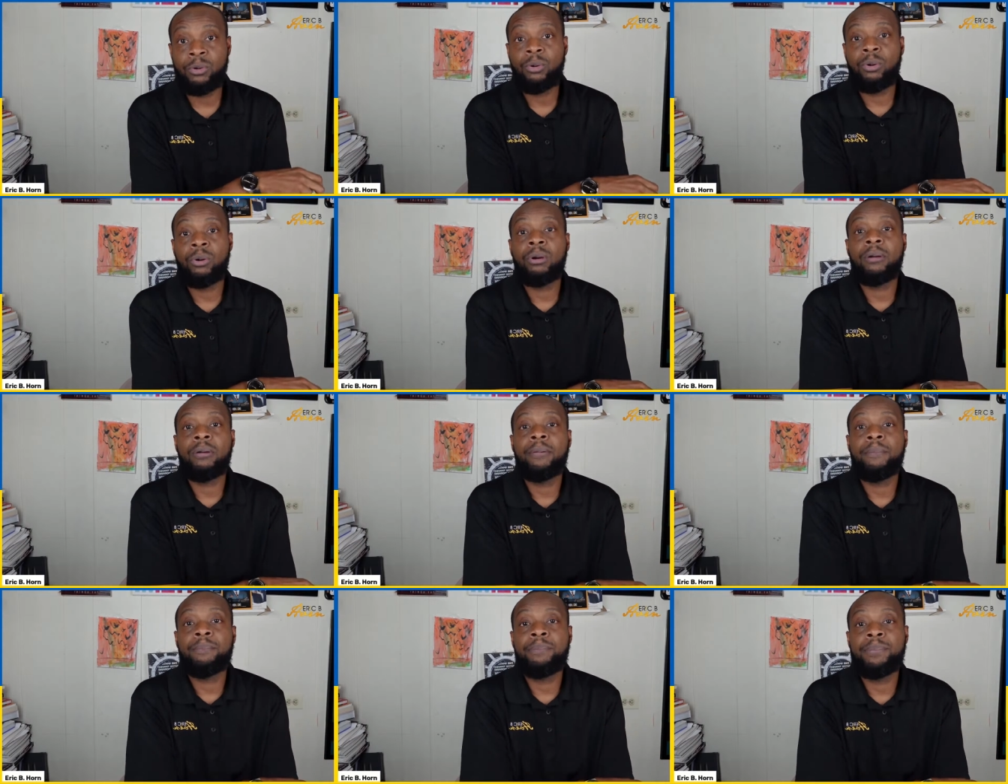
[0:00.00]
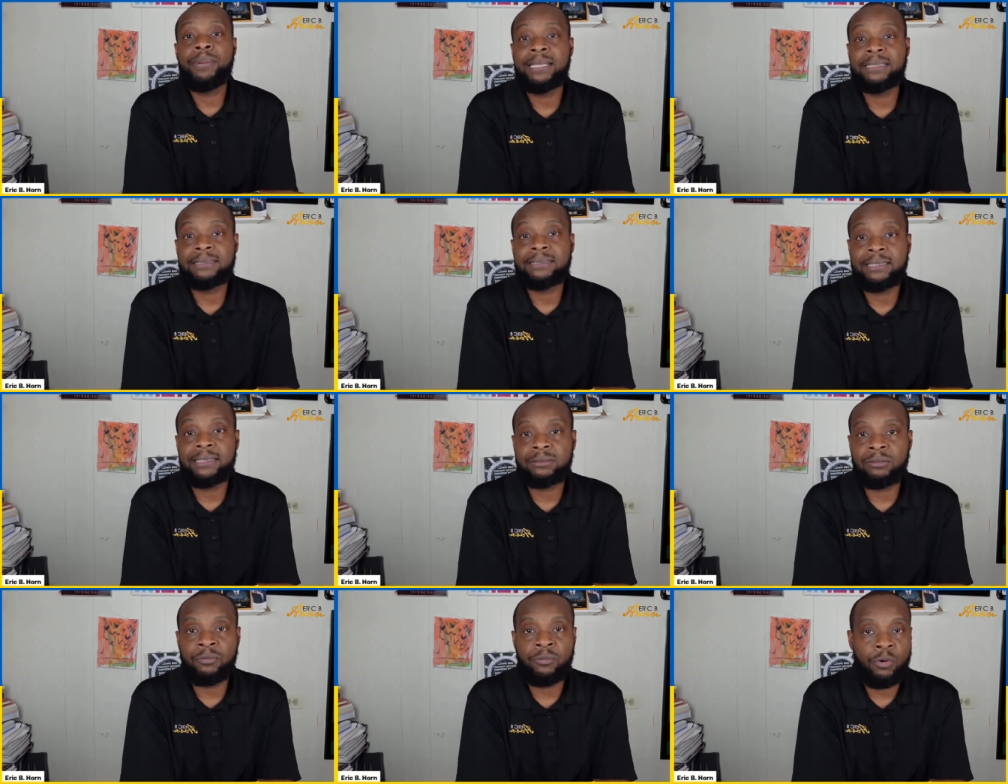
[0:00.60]
in your
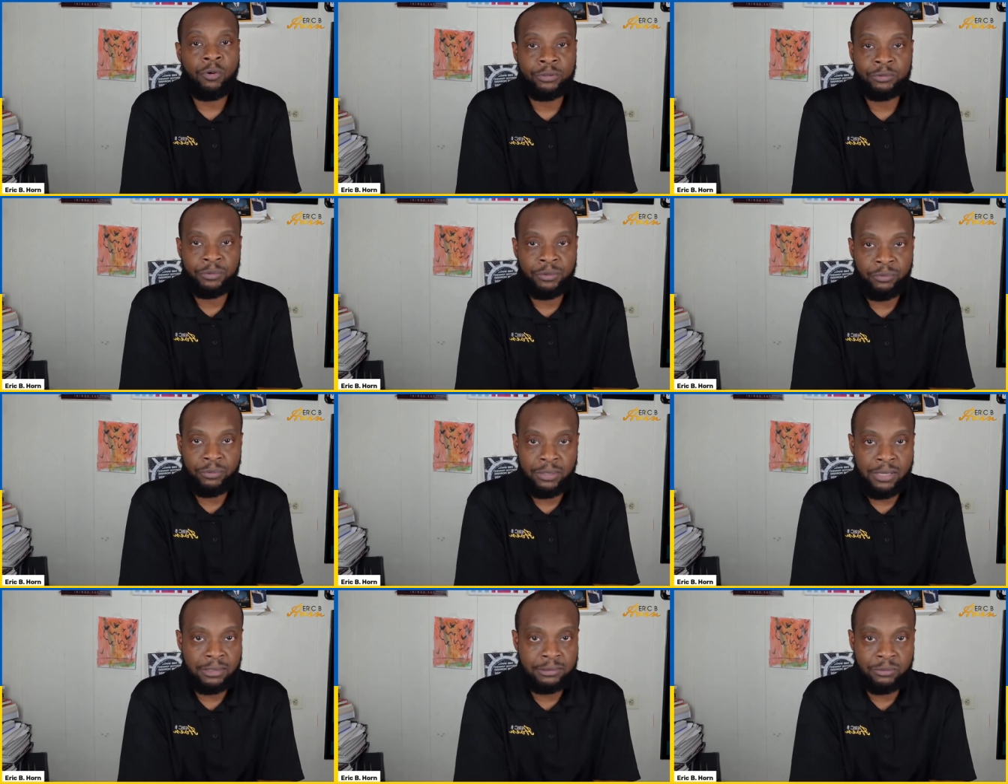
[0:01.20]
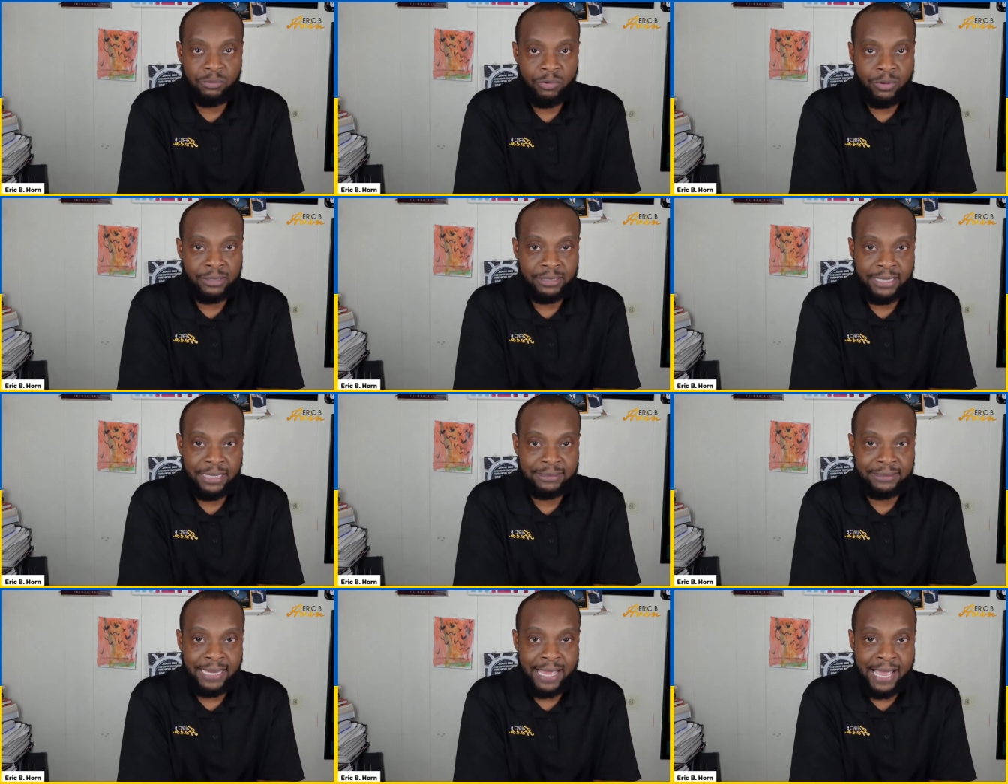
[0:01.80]
business. Of course, we doesn't
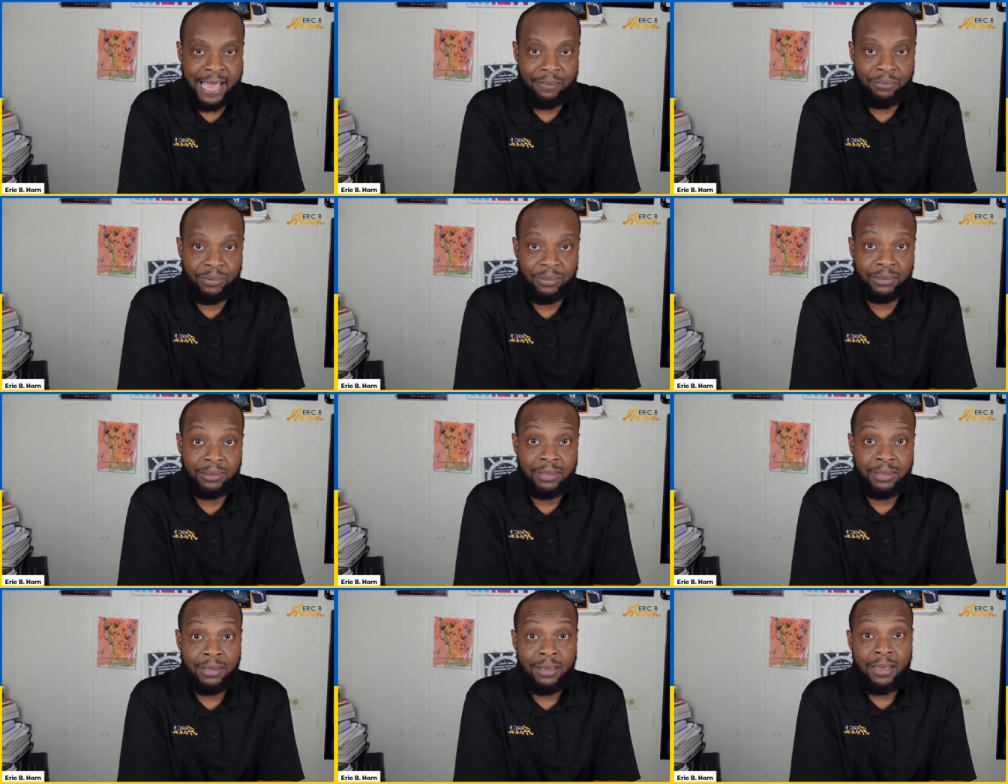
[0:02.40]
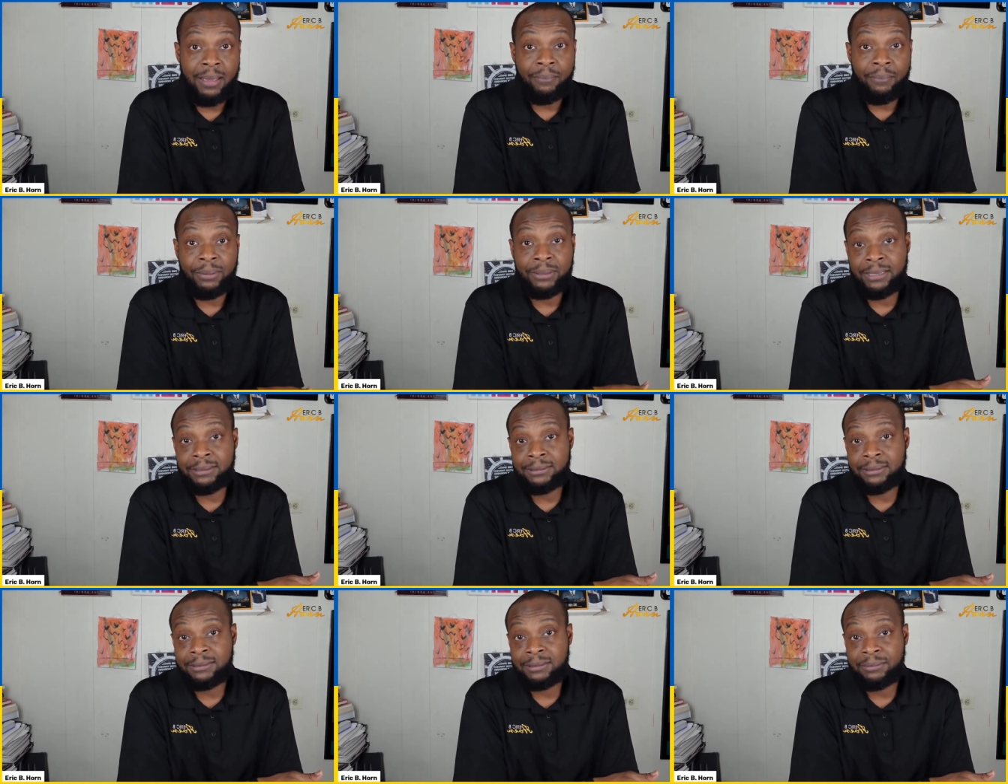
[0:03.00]
want that to happen,
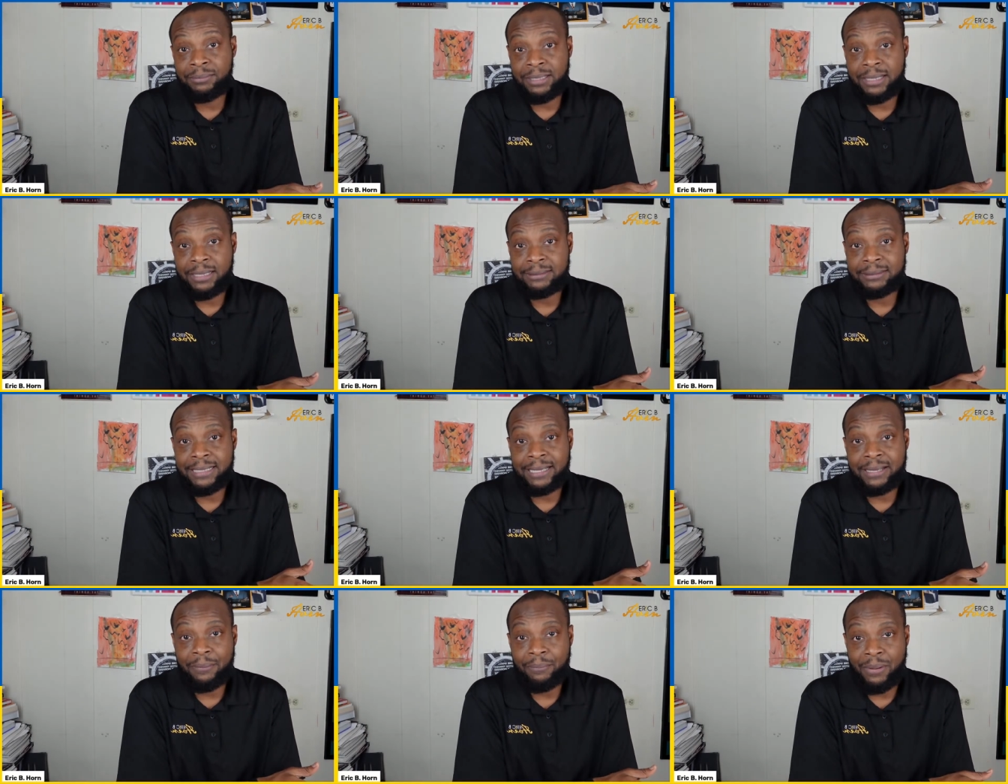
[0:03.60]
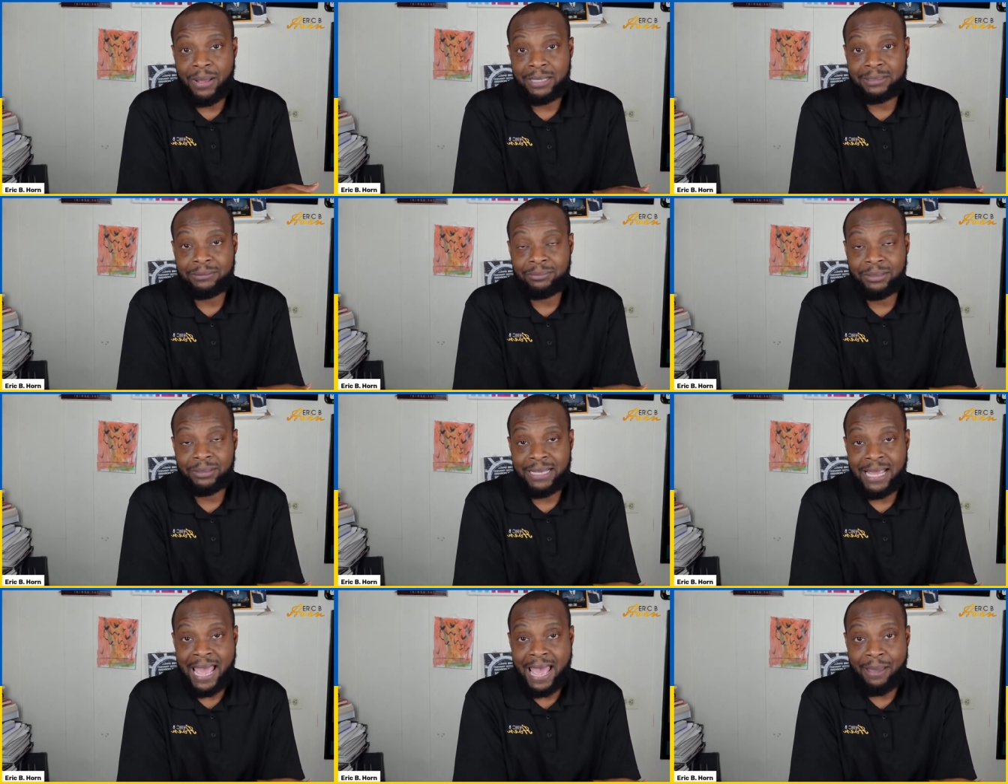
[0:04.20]
but these are some things that can
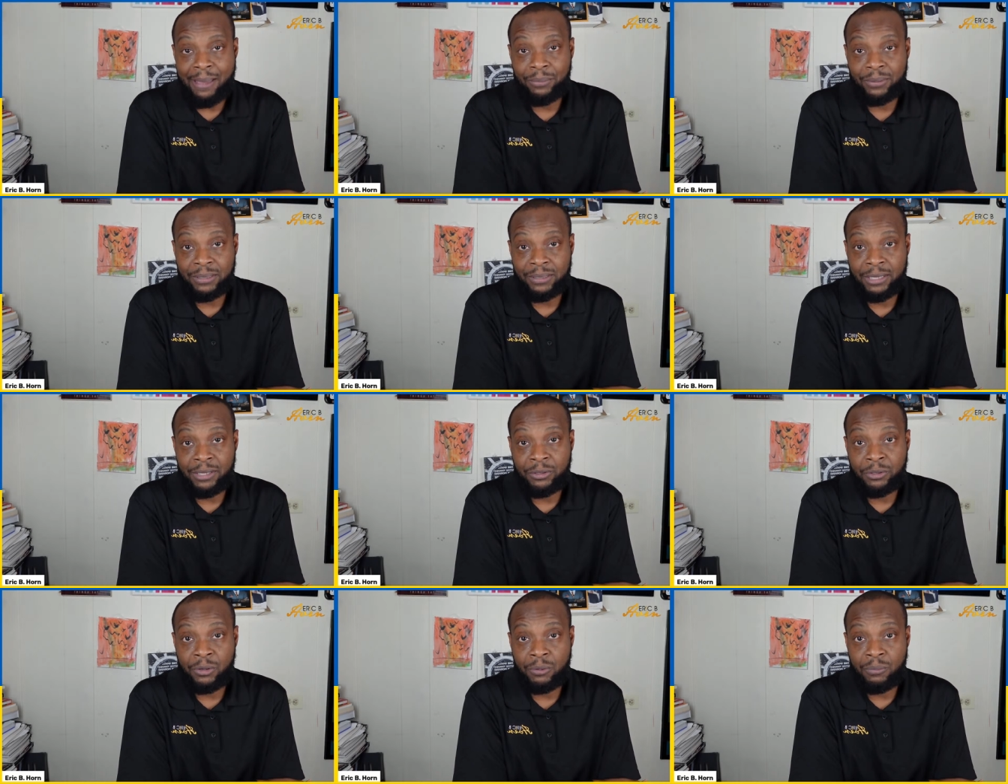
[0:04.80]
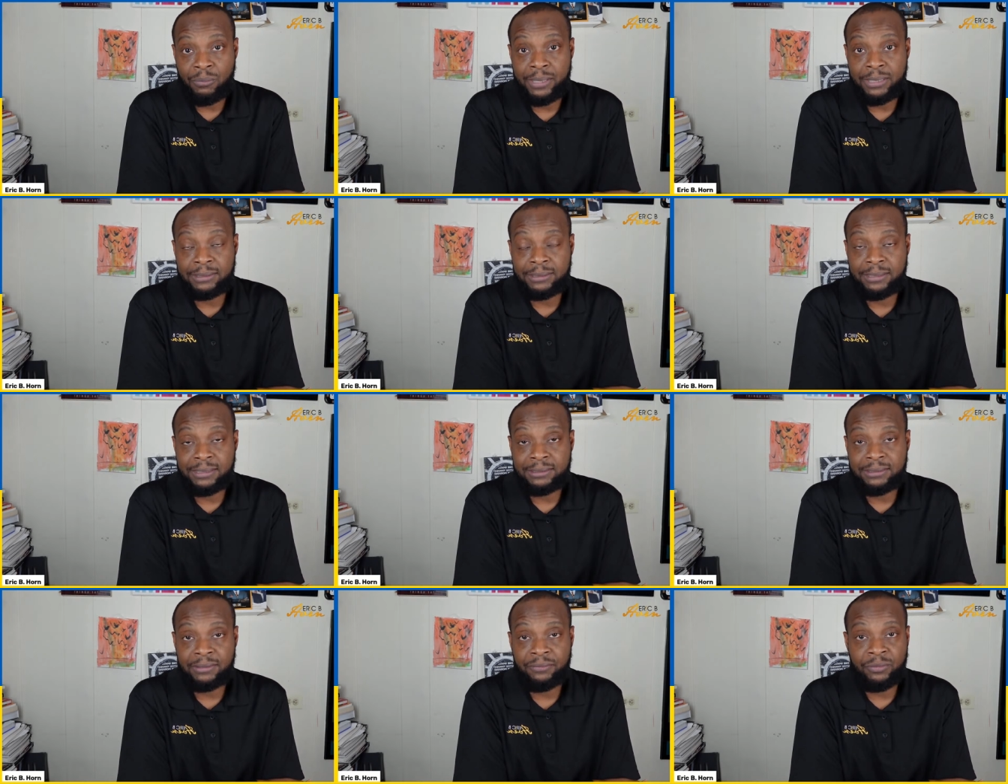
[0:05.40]
possibly happen in your
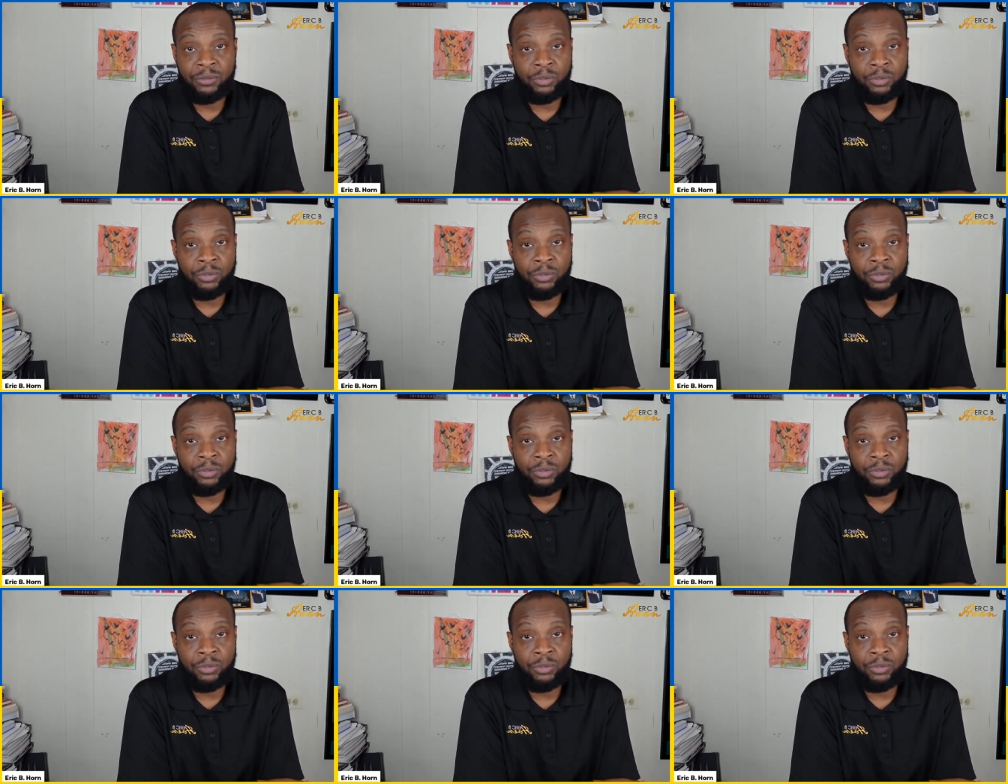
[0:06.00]
business.